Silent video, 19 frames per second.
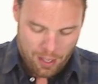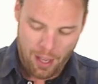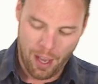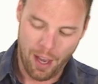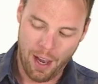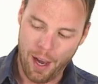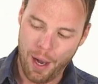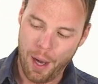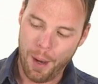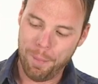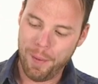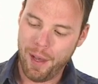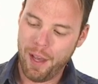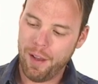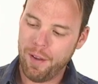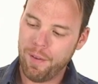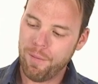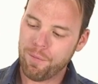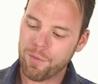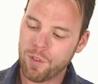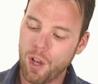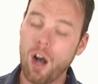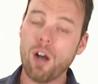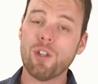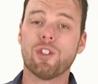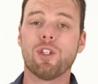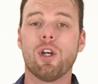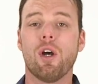saying?
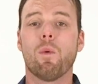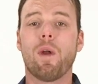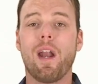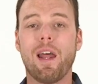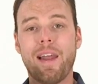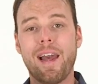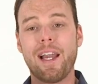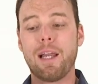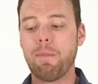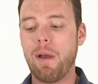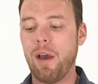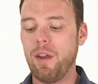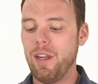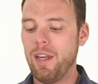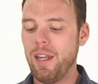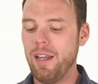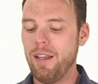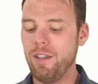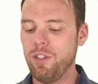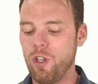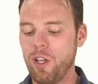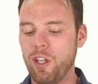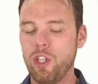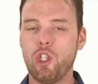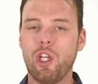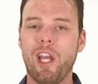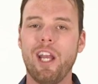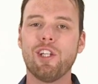Also, what I like about it is you
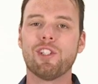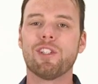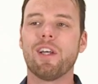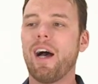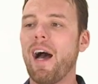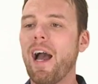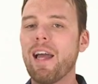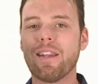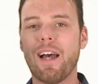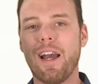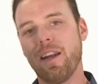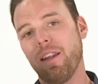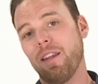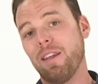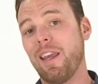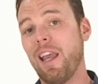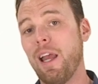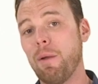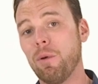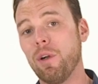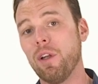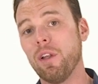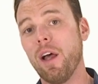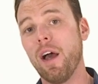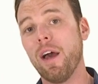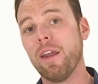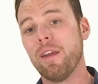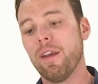can change the eye line of the camera a
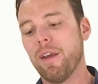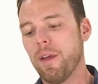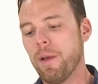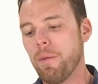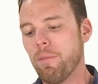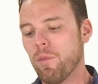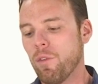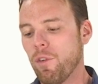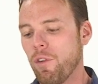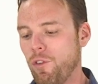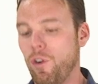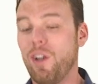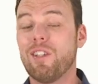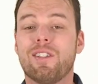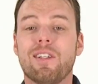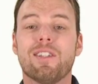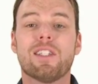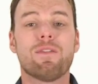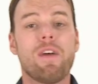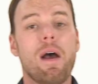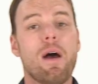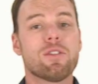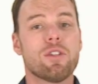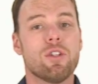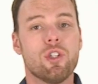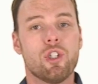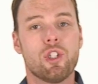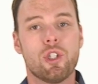lot. For instance, if I was
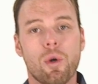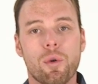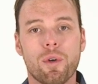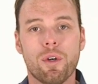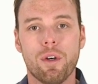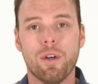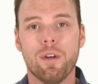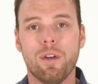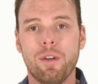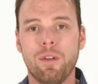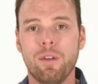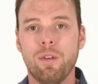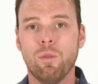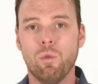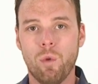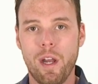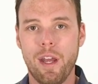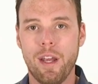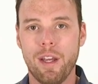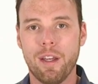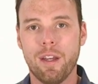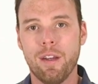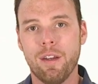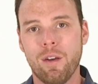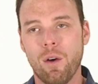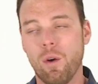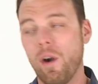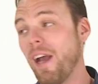on a shoulder rig,
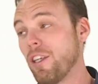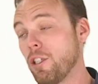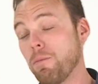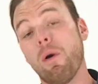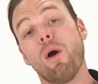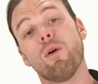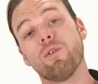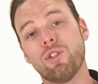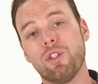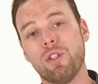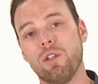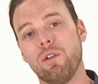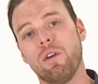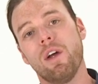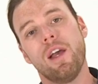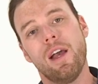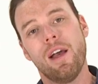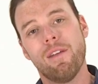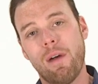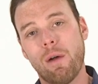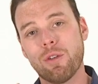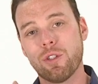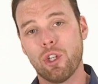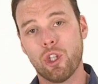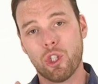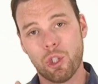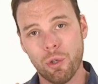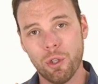or as opposed to, if I was
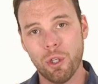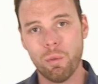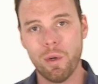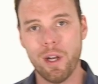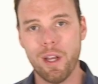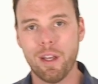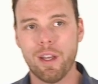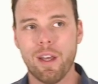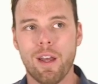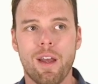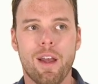on a shoulder rig,